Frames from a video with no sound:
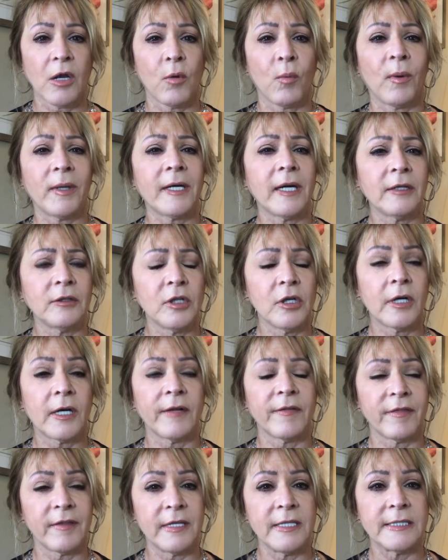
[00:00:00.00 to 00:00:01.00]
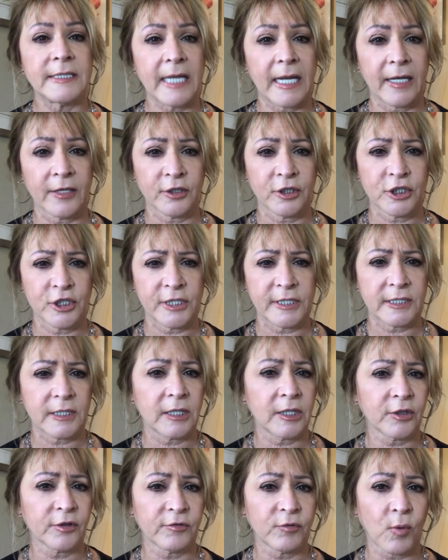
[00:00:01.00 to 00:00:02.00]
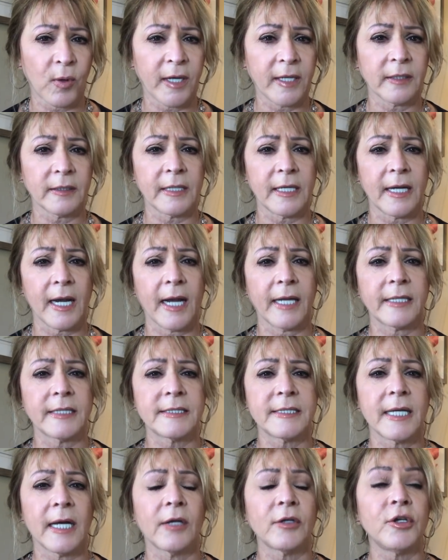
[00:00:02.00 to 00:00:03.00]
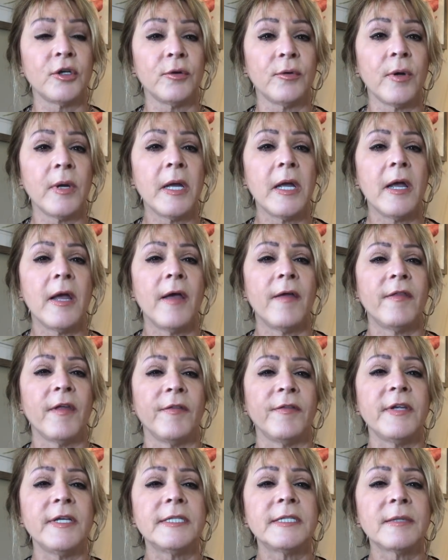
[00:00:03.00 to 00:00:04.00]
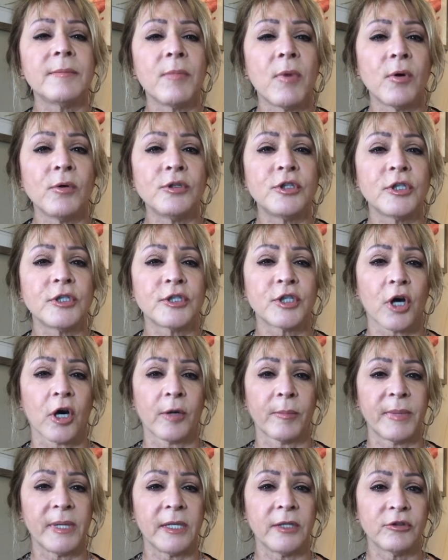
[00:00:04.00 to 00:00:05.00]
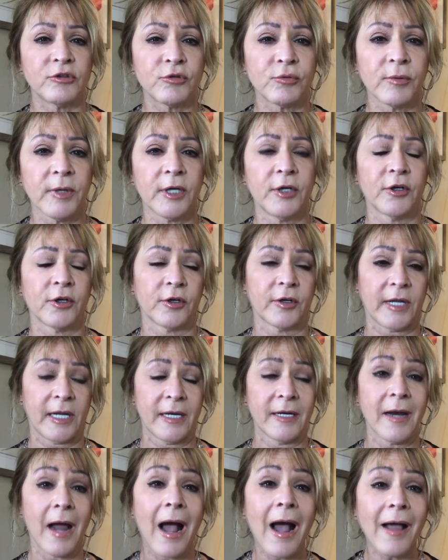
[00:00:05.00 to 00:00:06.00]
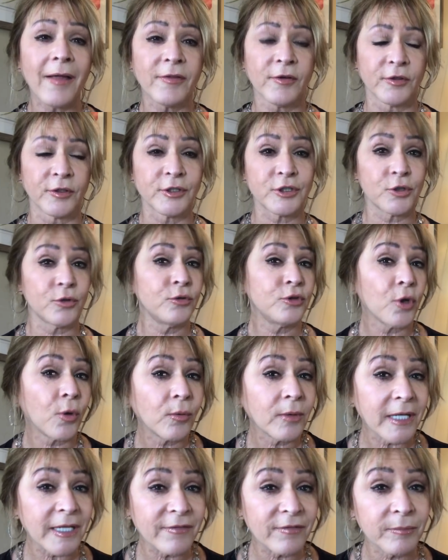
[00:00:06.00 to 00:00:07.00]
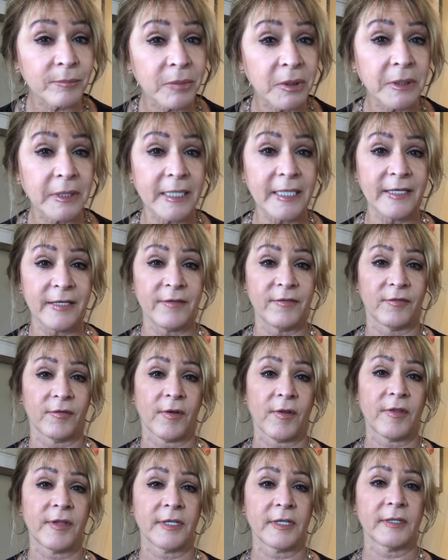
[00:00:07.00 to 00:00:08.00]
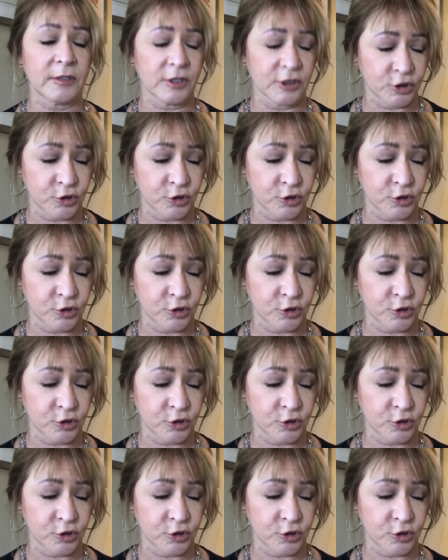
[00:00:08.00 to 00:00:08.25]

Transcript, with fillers: When I look at these energies clairvoyantly, I can tell you that these emotions are being triggered in others who don't even believe the, the